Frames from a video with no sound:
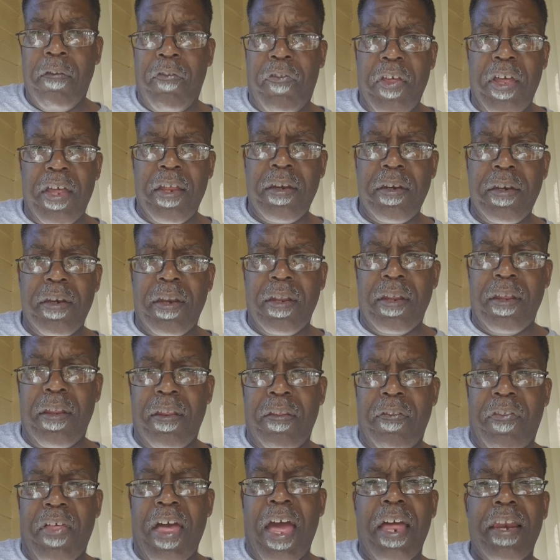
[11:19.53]
then
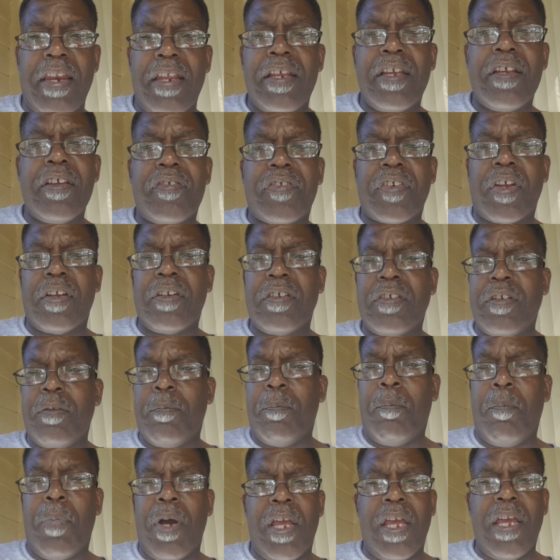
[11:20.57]
that is
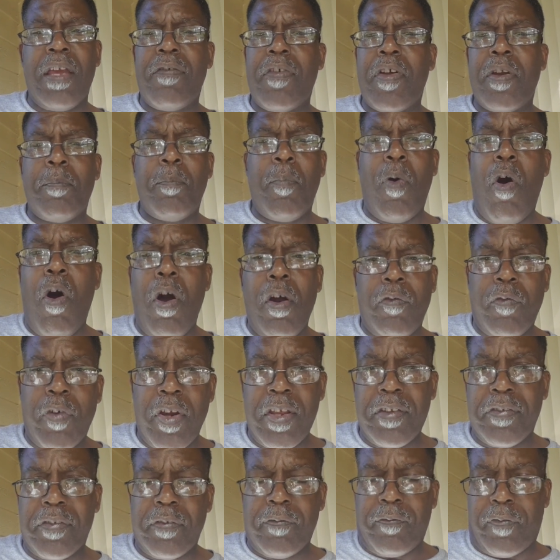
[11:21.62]
even more
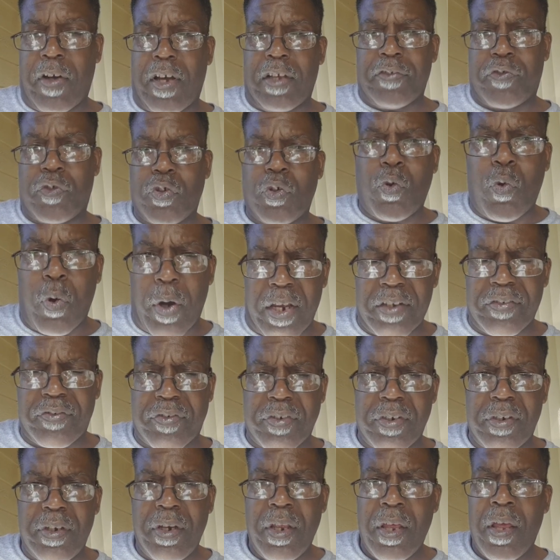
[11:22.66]
reason for us to
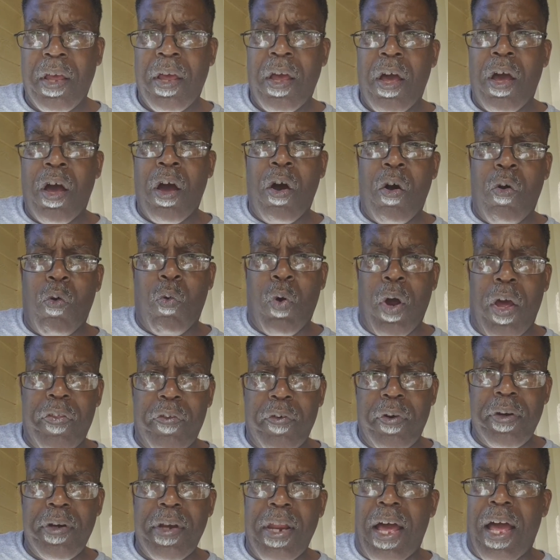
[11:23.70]
question
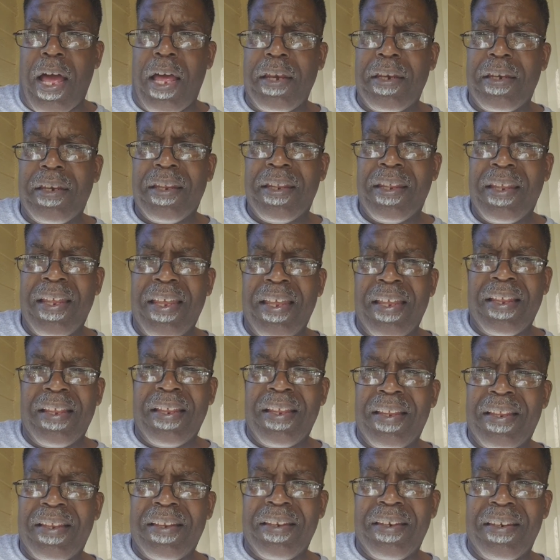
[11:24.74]
whether or not
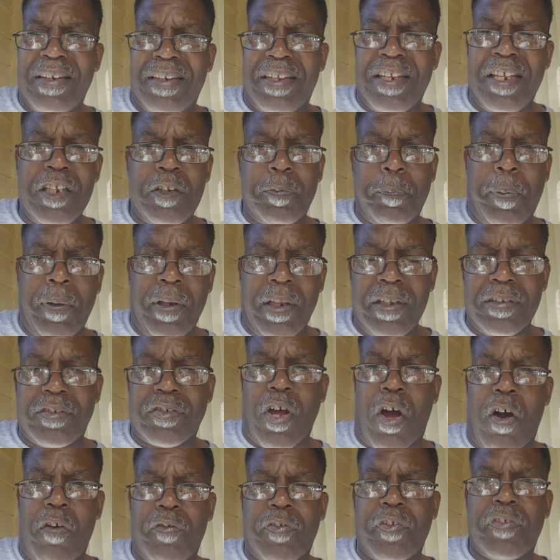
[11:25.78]
these
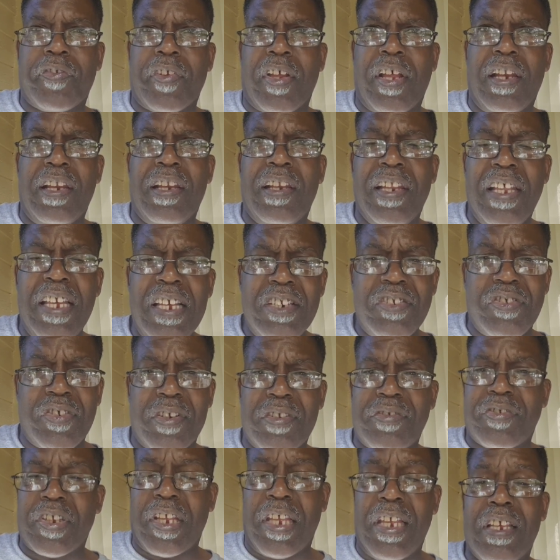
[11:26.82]
police officers'
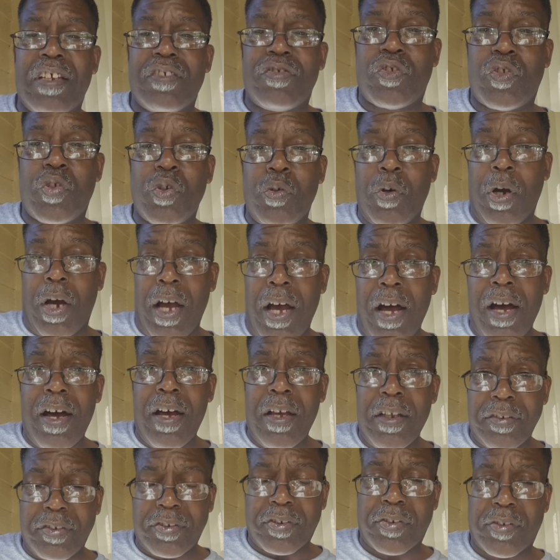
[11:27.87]
allegiance is to
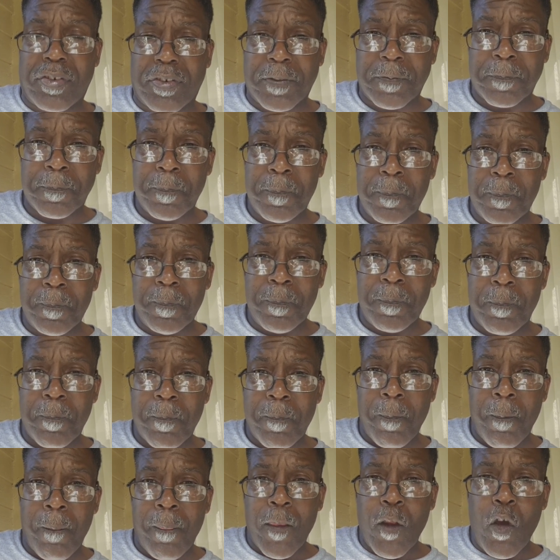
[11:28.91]
us
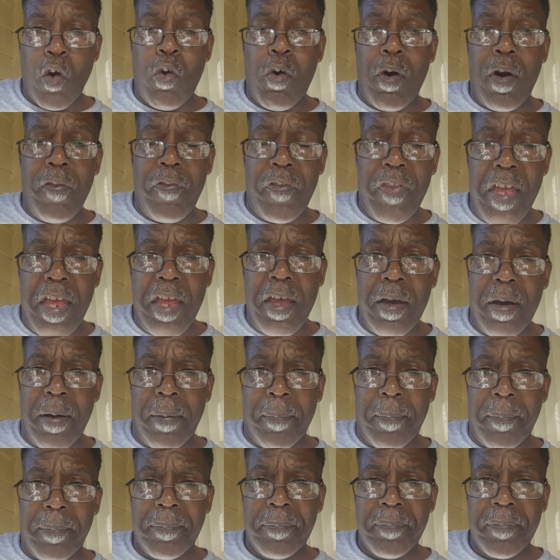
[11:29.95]
or
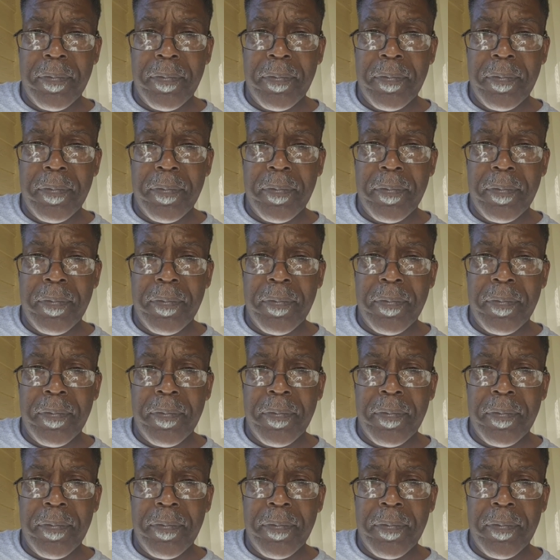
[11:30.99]
them.